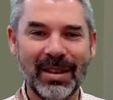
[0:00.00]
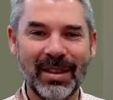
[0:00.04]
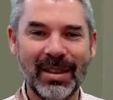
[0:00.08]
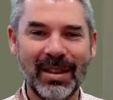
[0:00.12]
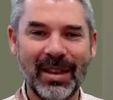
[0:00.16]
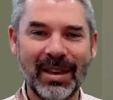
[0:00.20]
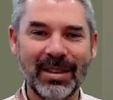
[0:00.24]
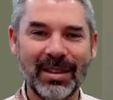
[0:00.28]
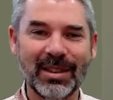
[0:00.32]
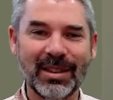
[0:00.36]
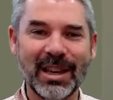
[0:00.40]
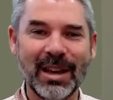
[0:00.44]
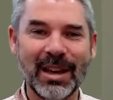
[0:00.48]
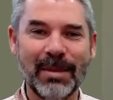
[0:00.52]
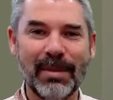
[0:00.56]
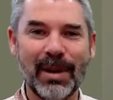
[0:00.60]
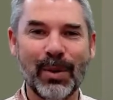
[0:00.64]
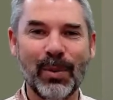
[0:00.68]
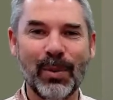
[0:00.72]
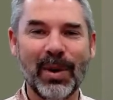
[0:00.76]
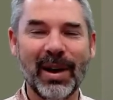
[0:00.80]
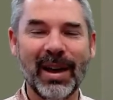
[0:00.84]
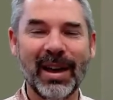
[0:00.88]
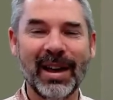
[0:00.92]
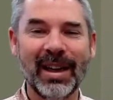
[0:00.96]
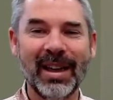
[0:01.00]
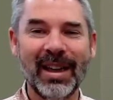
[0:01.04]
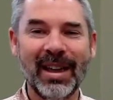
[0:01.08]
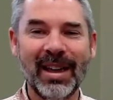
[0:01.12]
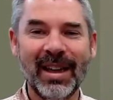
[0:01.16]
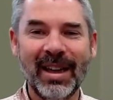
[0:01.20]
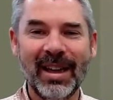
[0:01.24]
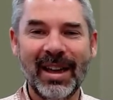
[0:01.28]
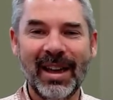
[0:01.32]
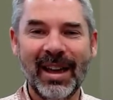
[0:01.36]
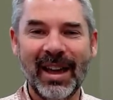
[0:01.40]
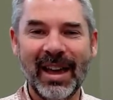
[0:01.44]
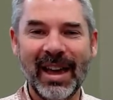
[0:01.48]
has come my way,
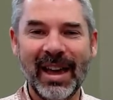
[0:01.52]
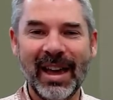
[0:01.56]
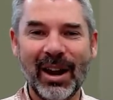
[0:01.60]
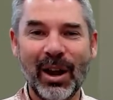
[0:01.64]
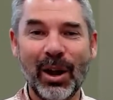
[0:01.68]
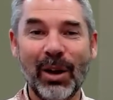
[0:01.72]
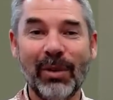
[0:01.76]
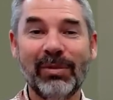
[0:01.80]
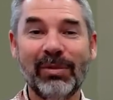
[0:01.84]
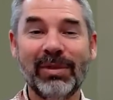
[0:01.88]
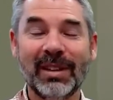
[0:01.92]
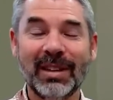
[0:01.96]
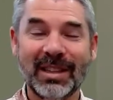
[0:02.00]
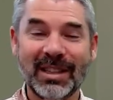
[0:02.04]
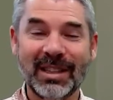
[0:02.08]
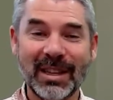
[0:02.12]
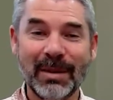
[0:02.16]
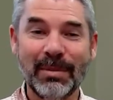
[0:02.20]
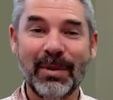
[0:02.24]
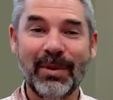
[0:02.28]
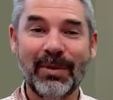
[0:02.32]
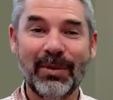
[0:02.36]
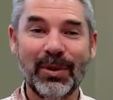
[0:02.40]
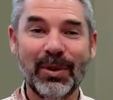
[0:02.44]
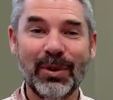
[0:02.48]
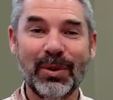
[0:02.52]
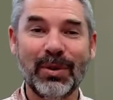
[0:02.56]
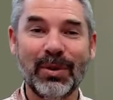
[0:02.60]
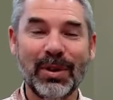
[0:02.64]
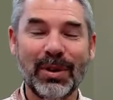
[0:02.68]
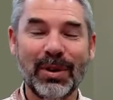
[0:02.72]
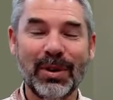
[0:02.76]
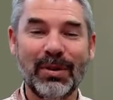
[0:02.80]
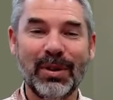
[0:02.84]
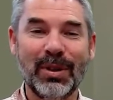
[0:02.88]
and hopefully some of you